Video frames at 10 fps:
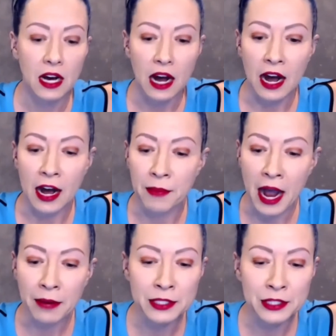
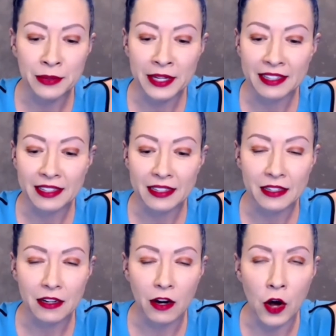I was doing
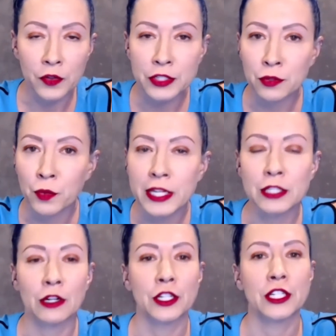all this
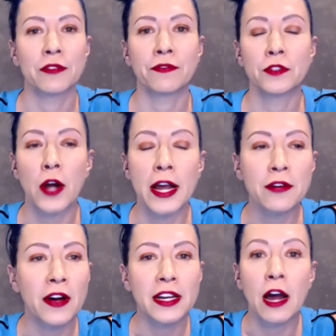research trying to
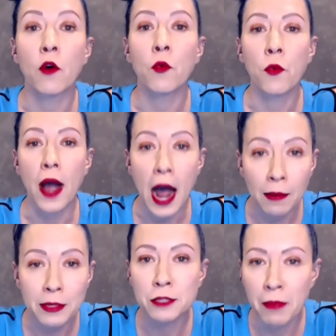find out how
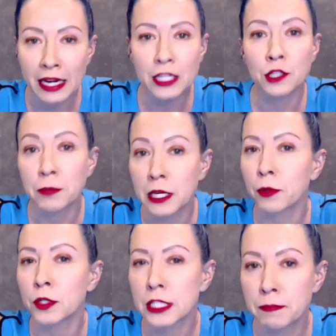much money do
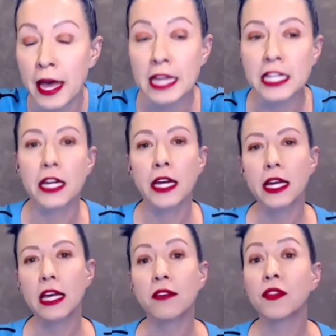people spend
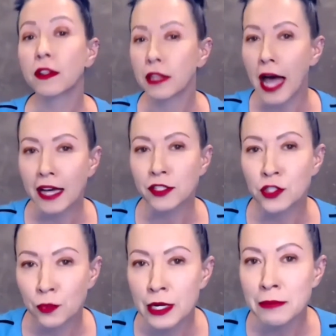in the last
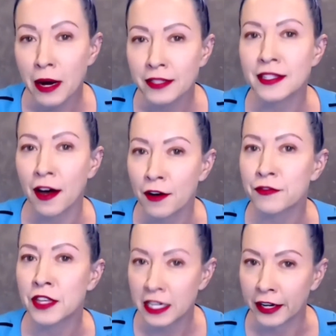3 months of
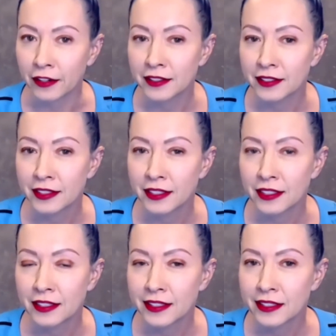the year.
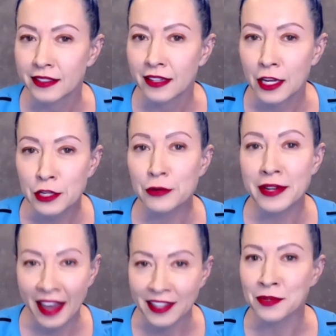Can you
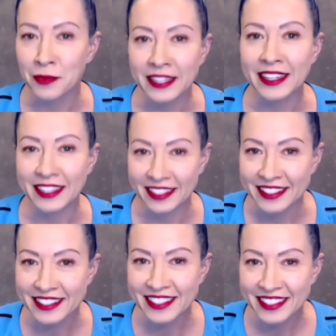guess what it
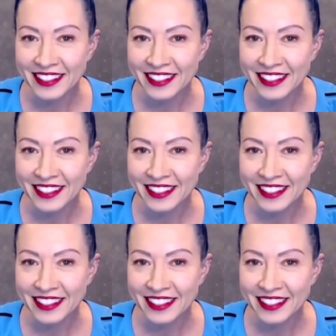is?